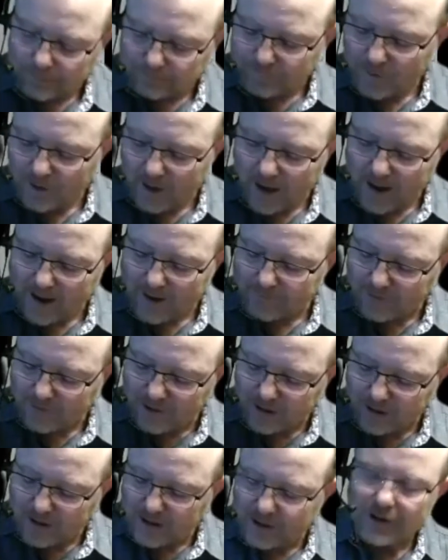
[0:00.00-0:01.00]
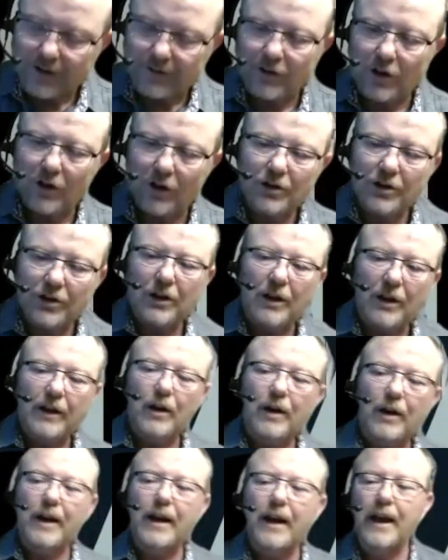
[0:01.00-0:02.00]
have a niche of coaching
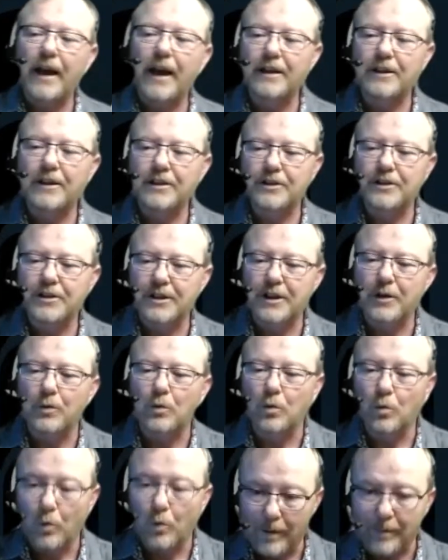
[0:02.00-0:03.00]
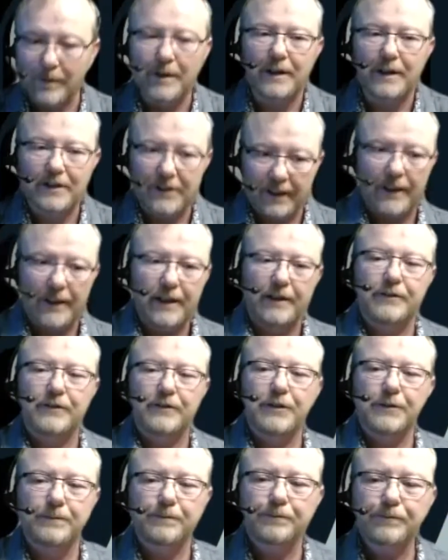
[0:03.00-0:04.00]
agency women executives.
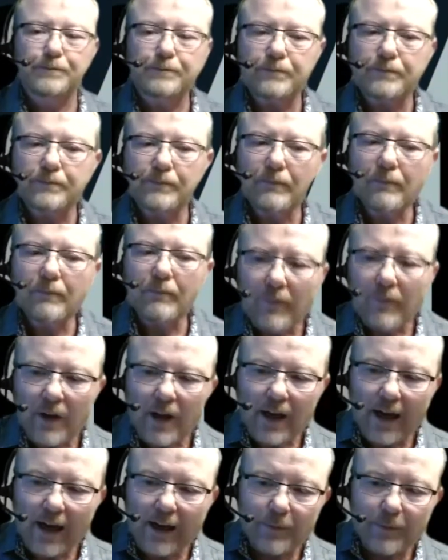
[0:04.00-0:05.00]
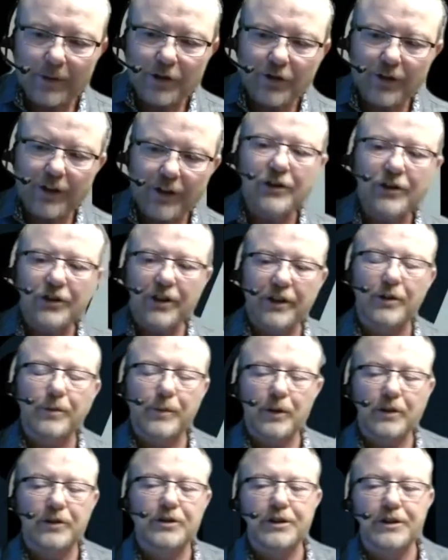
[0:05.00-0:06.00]
I am a transgender
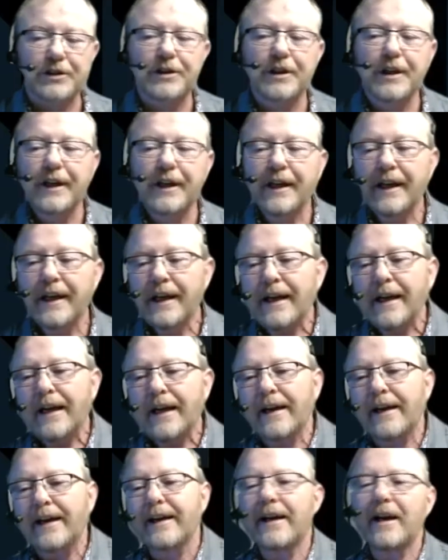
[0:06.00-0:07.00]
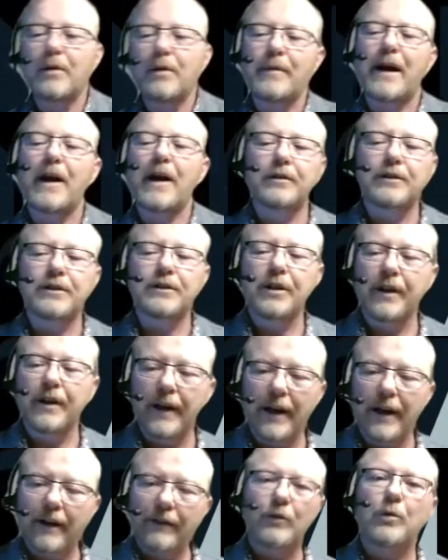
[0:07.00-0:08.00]
person, and I come out
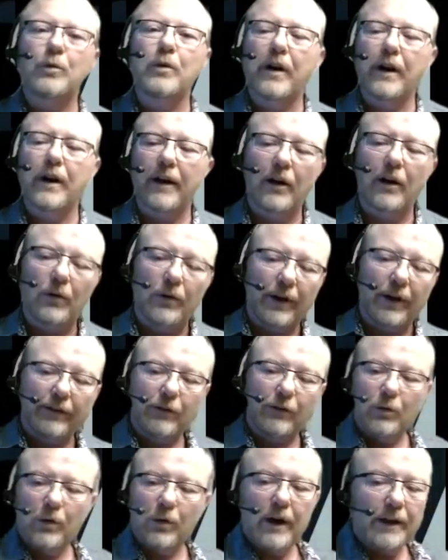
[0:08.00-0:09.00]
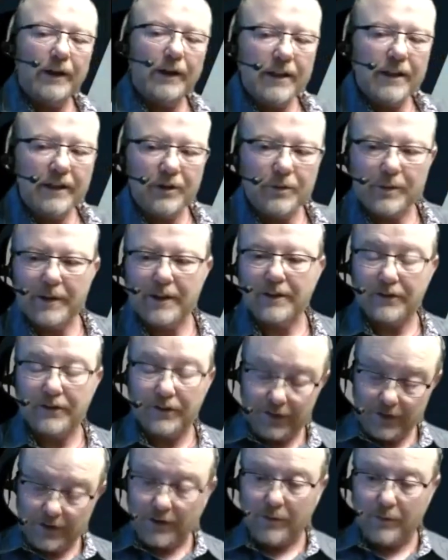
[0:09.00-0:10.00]
everywhere I go and everywhere I teach because,
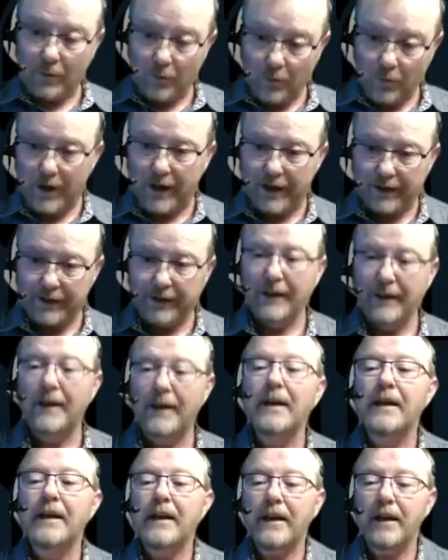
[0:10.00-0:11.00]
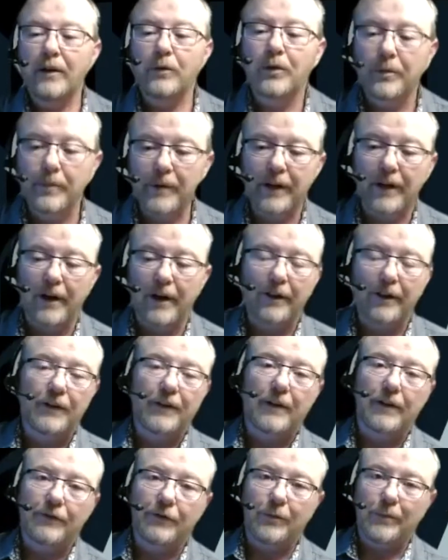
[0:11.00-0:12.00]
number one, it would be
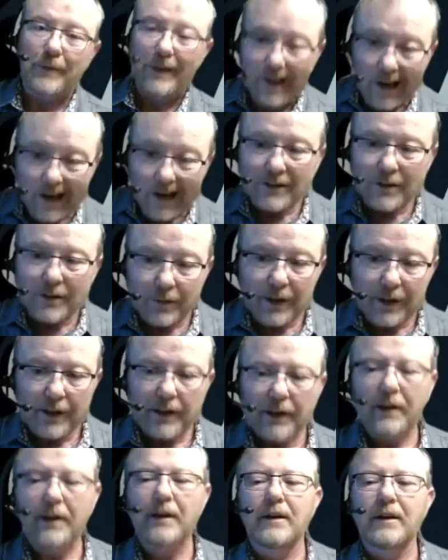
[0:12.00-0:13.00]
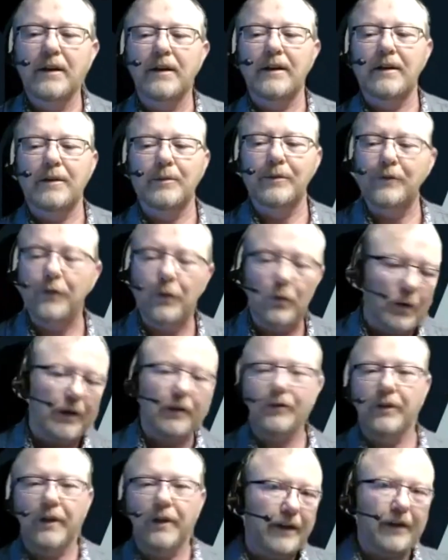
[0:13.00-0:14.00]
unauthentic for me not to be. If you want to
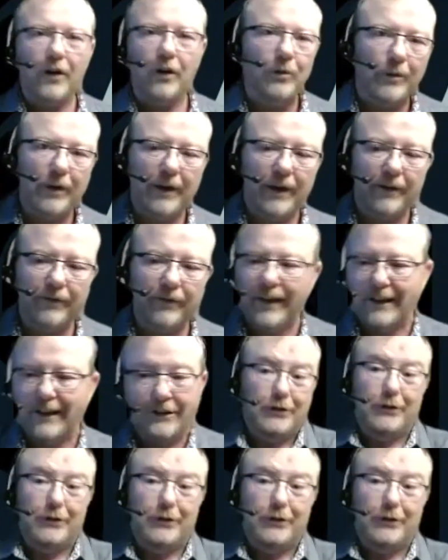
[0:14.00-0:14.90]
really know me, that's who I